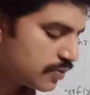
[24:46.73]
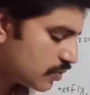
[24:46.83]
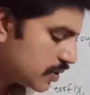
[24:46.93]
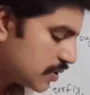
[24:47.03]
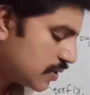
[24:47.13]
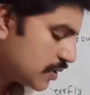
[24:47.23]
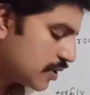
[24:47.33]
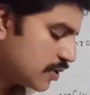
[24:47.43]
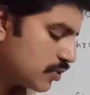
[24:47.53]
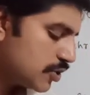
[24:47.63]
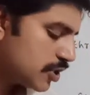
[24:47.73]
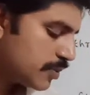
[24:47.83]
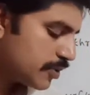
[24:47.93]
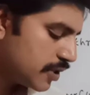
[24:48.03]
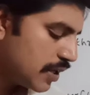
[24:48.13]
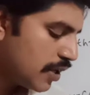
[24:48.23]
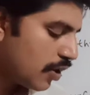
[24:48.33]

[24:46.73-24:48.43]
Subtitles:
What is the third question, Amma?